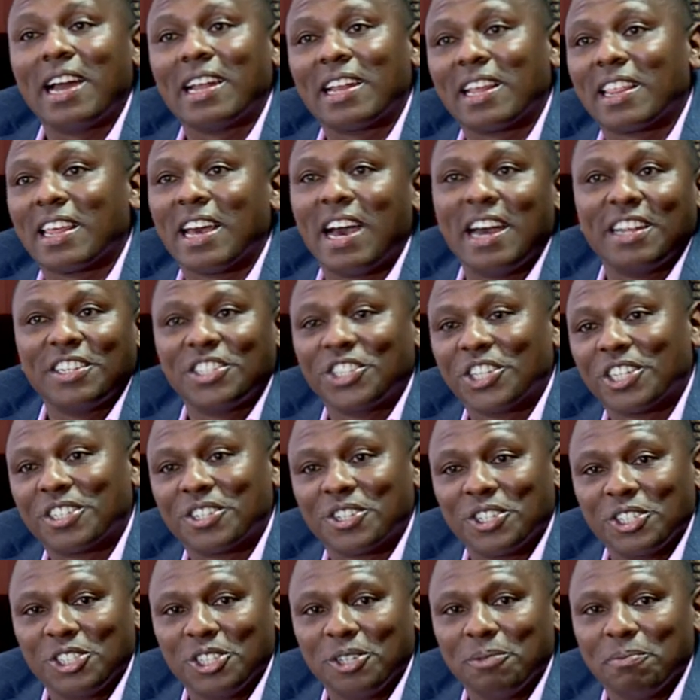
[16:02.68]
under the
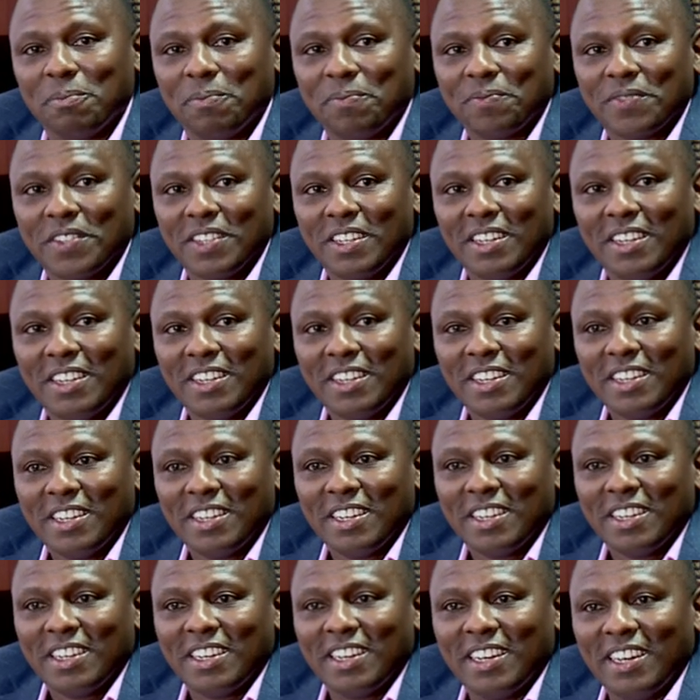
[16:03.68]
handshake regime.
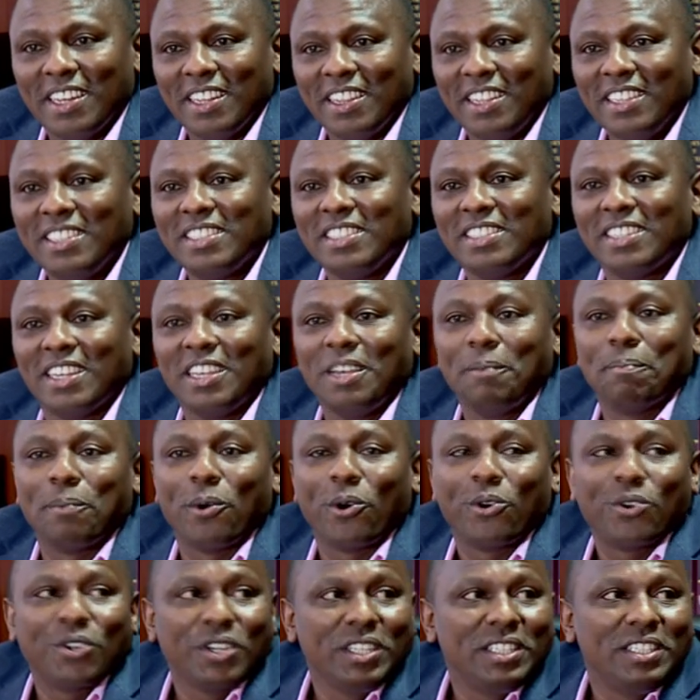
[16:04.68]
And this is a
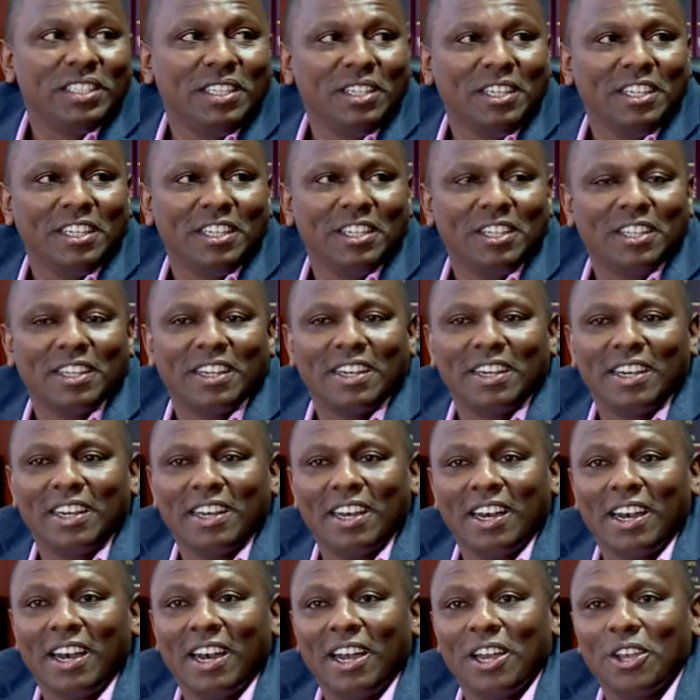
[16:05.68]
hypocrisy
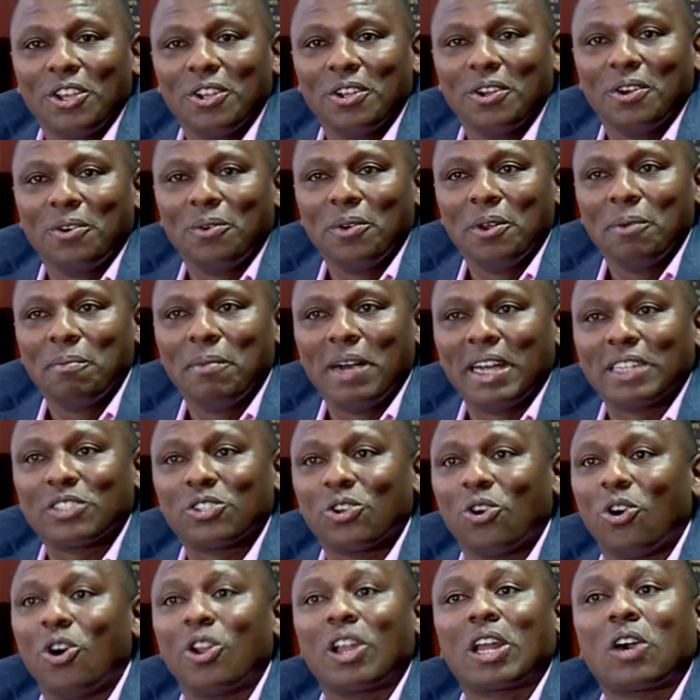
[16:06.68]
uh, we
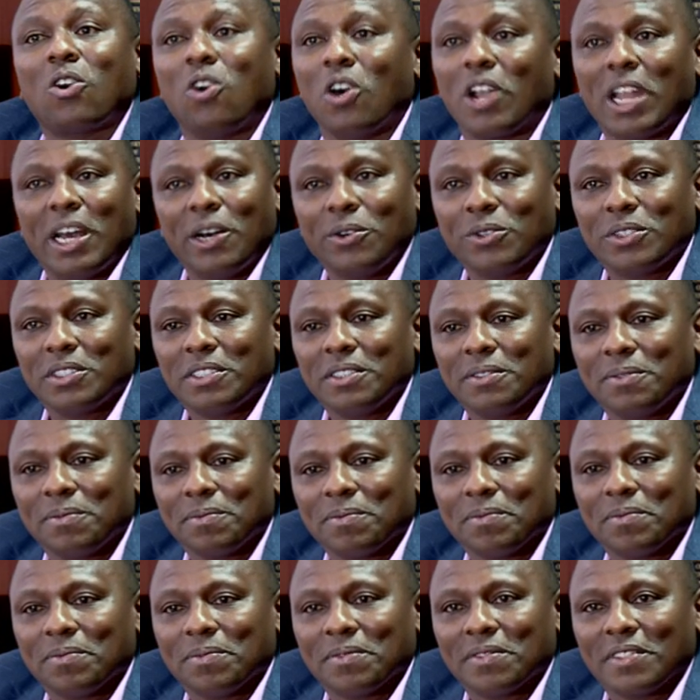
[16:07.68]
must all call out.
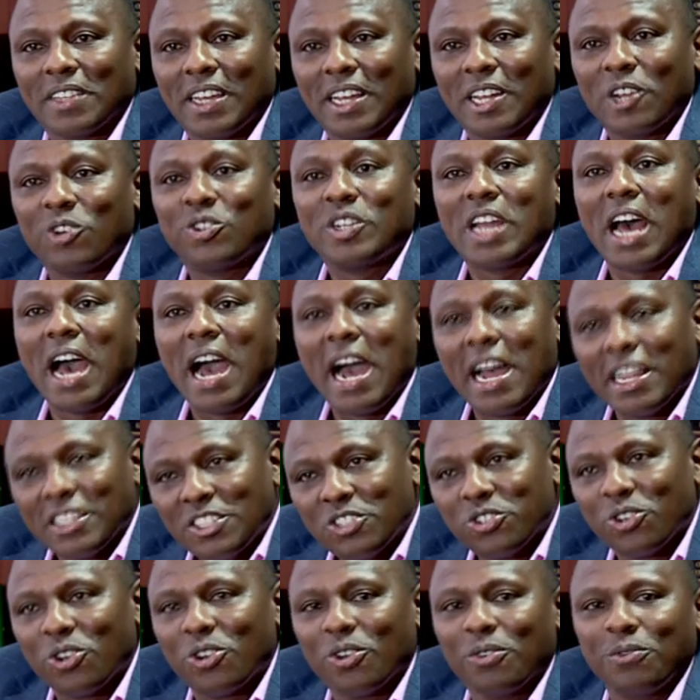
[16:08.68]
And I would
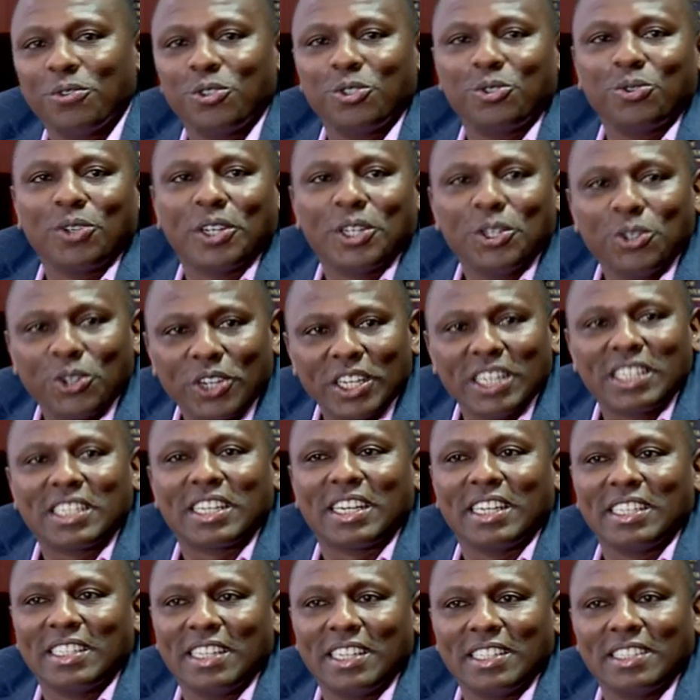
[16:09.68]
urge all of you to educate
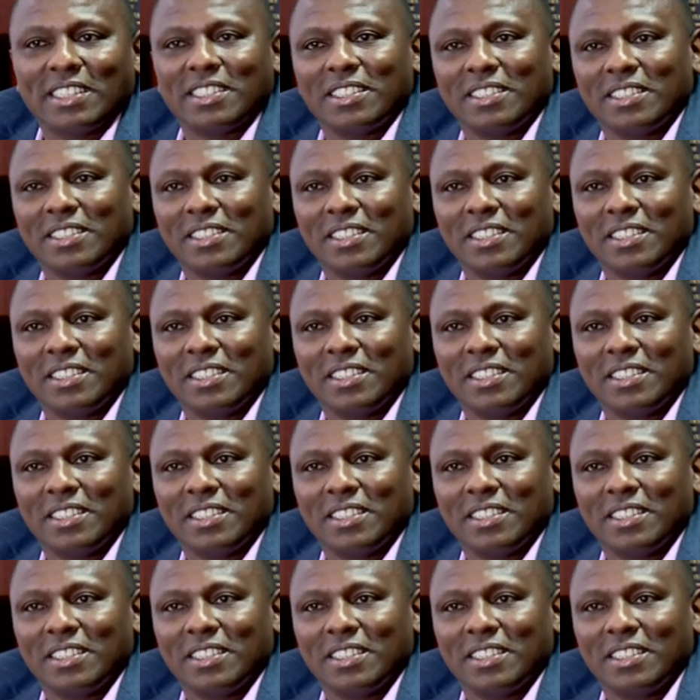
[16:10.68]
Kenyans